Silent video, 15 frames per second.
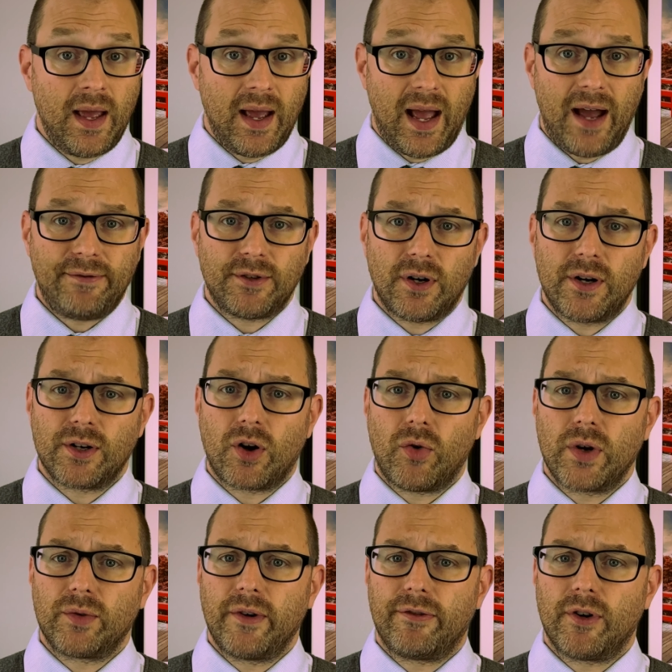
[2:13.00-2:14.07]
After
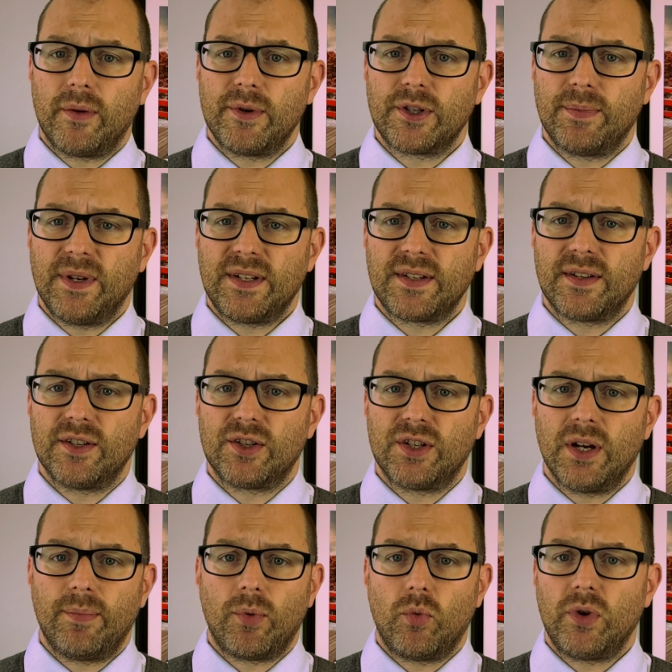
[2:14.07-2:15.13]
undergoing refurbishments, the
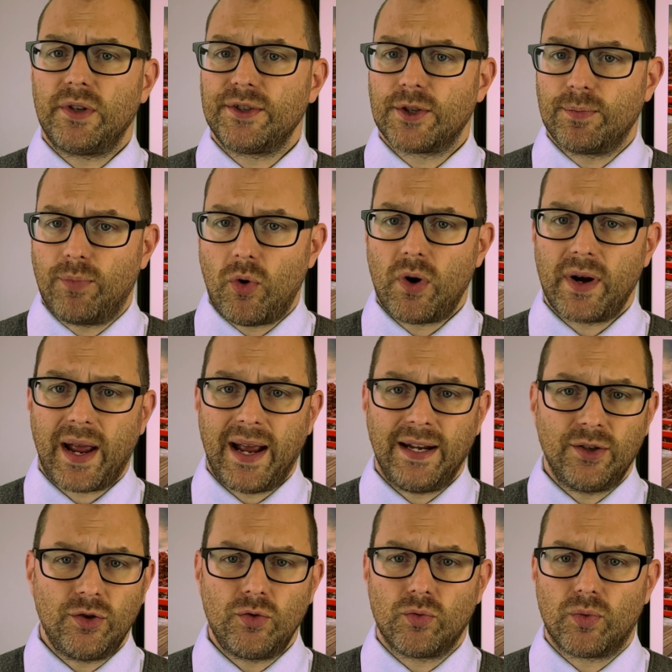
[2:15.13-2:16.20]
ship will sport a
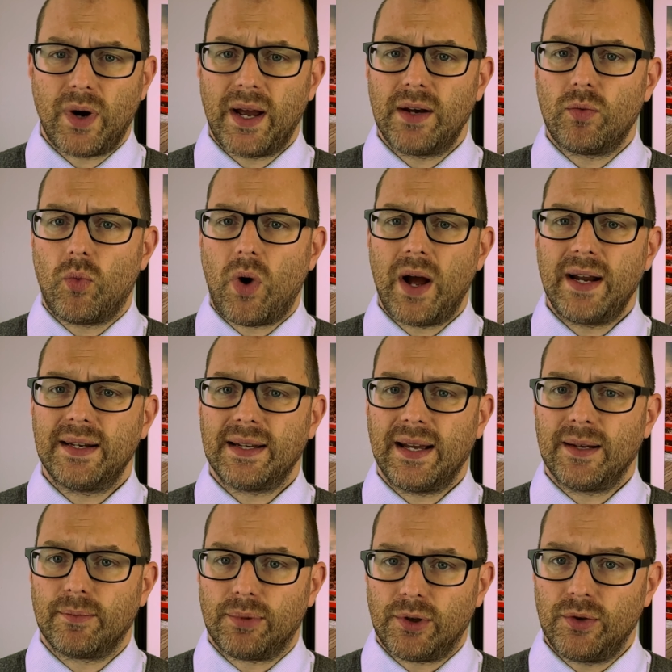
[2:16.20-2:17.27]
new red, white,
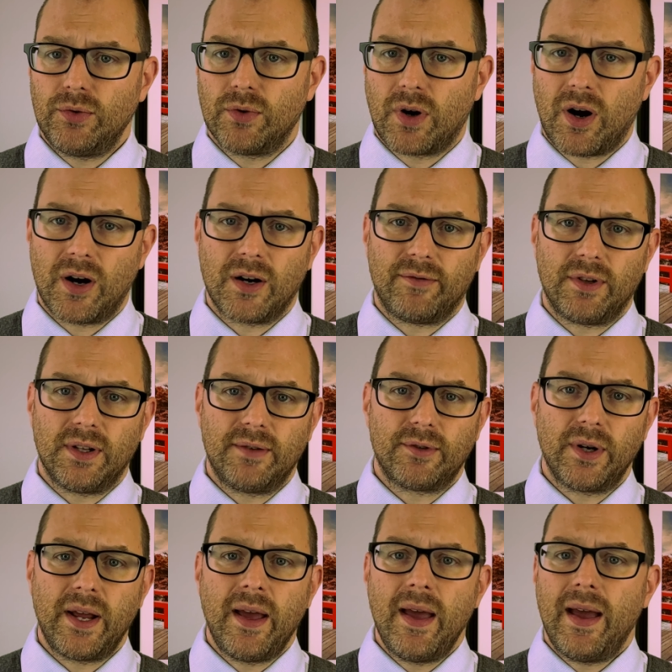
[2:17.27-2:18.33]
and blue Carnival
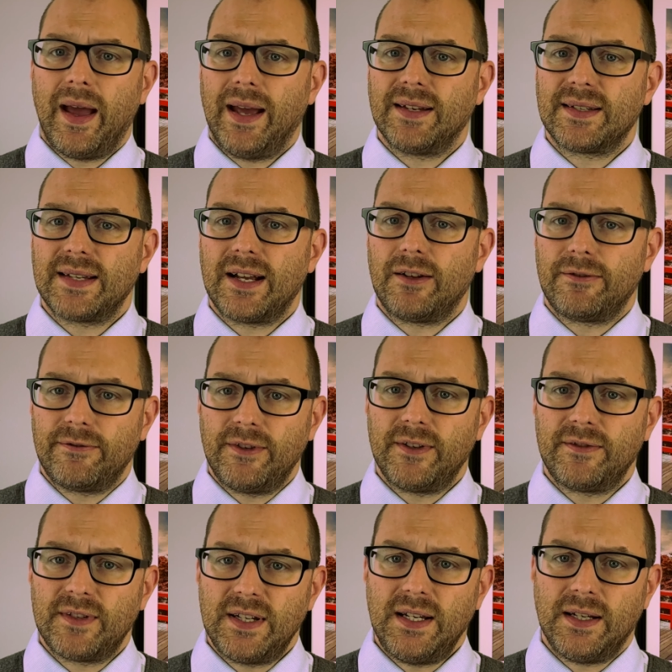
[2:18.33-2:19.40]
livery and sail
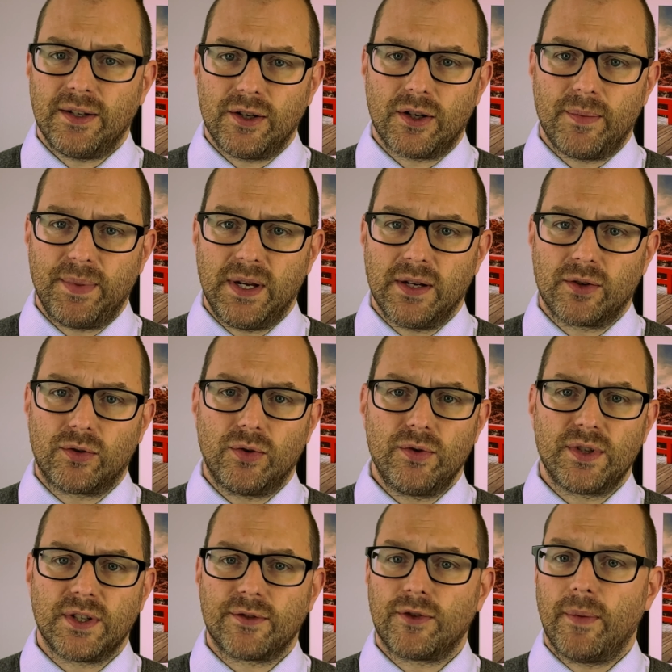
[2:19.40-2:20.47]
fifteen European
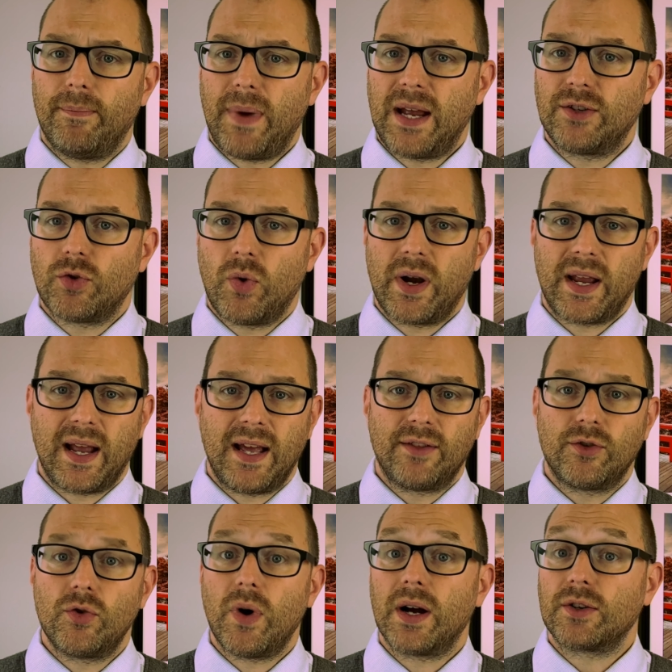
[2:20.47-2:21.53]
cruises from May twenty-eighth
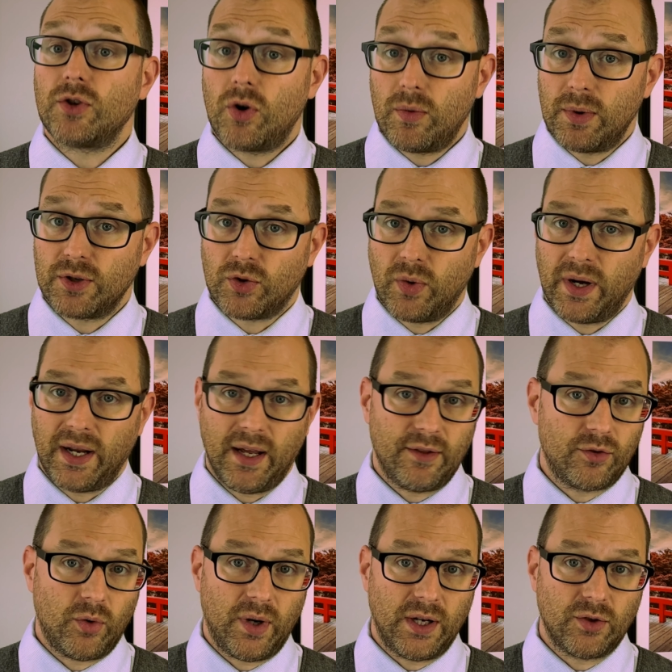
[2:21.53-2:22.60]
to October twenty-eighth,
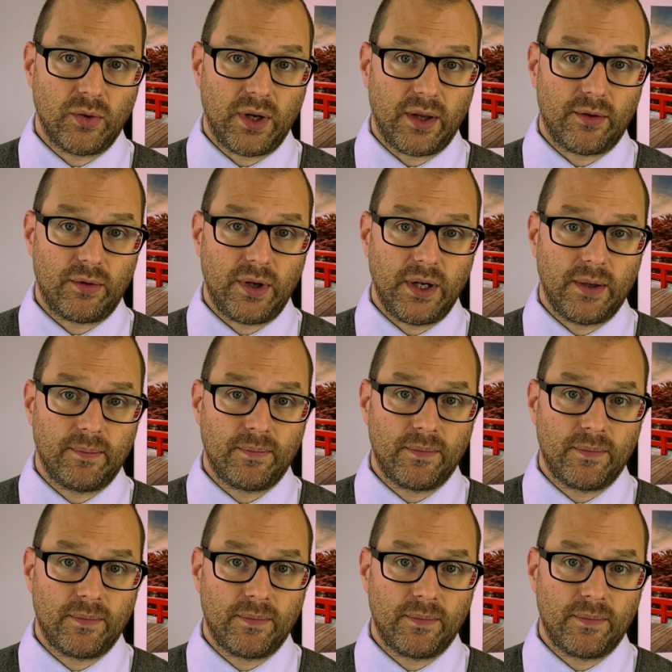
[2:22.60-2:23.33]
twenty twenty-three.